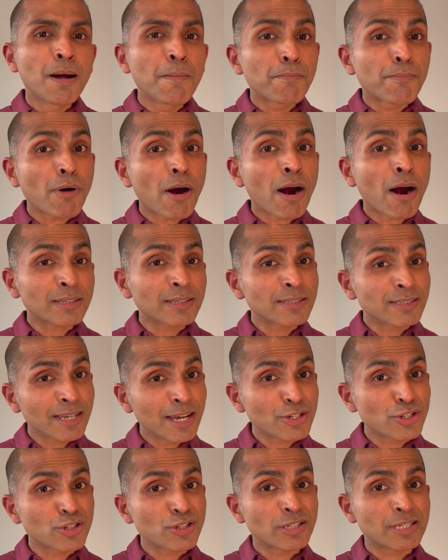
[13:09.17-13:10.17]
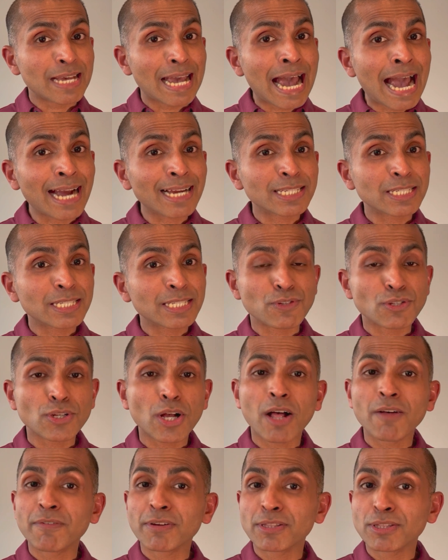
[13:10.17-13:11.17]
Productization is the act of
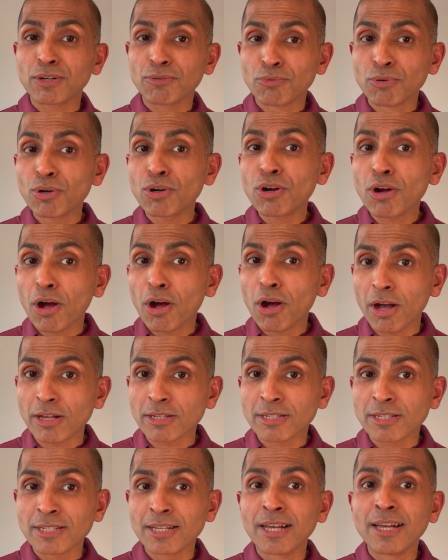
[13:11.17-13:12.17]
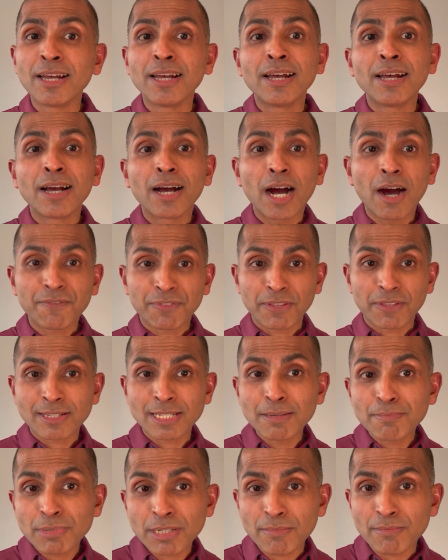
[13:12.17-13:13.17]
solving the root cause of the
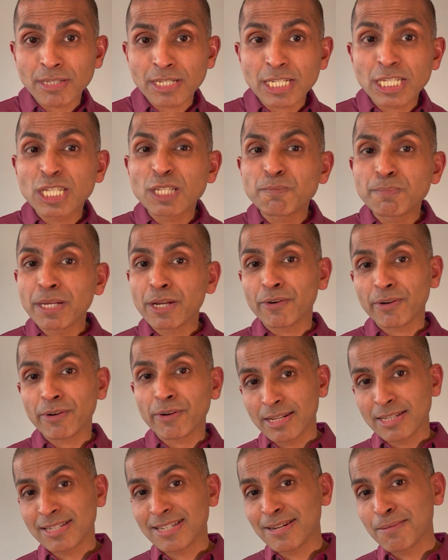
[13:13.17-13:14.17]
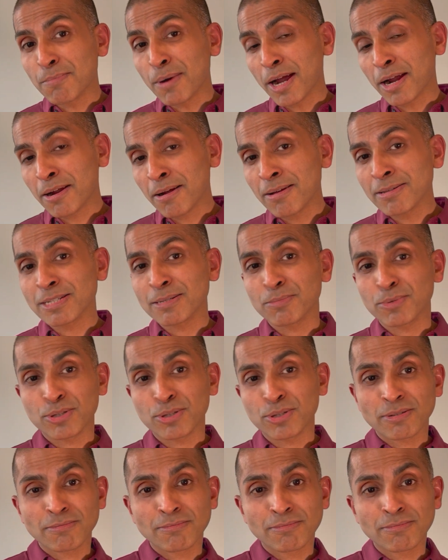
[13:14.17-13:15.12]
symptoms experienced by customers.